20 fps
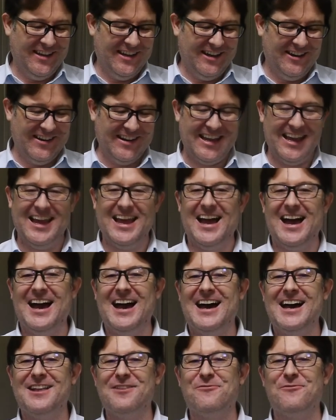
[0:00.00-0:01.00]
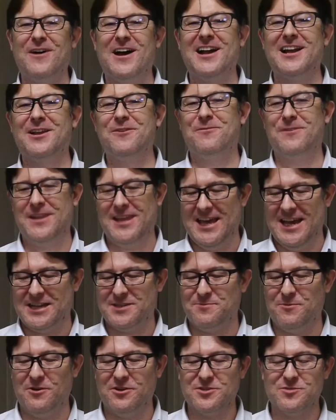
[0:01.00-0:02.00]
Okay, and finally for the
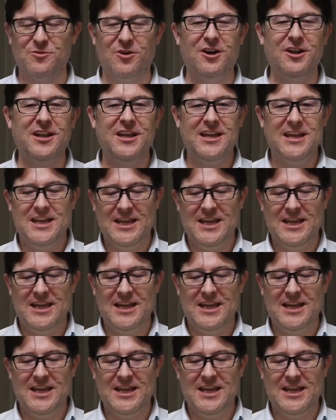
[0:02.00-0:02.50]
Xbox One,